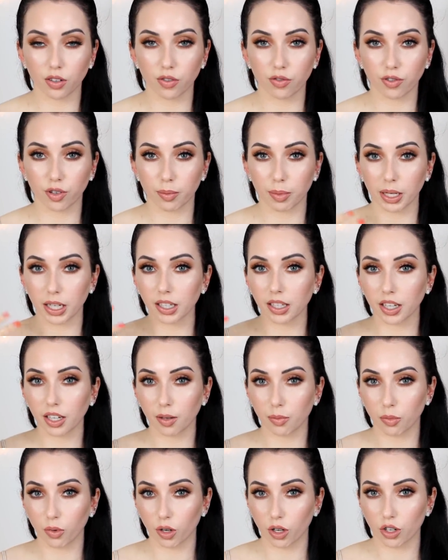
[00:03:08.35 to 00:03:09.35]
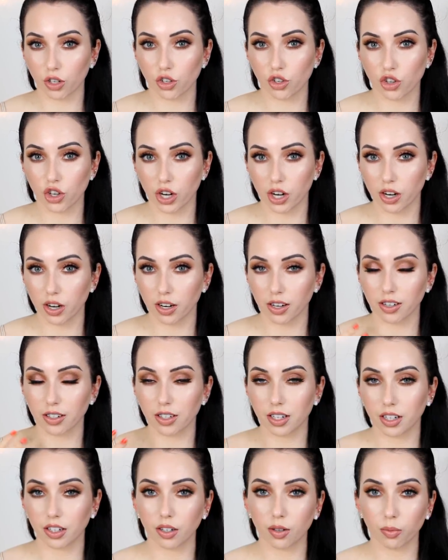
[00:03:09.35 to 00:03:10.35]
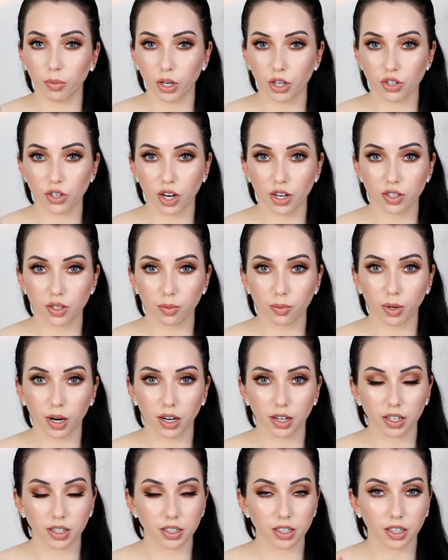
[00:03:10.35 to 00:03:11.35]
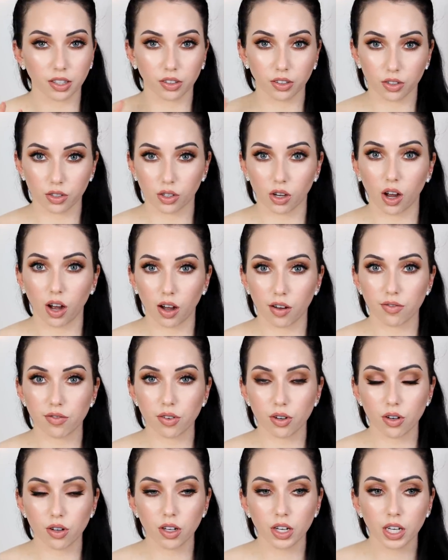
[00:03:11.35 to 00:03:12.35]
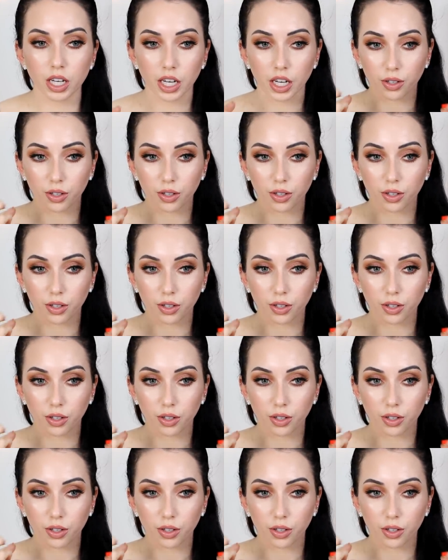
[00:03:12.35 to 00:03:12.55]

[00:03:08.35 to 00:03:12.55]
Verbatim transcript: for being like a more sheer tinted moisturizer product, it looks awful.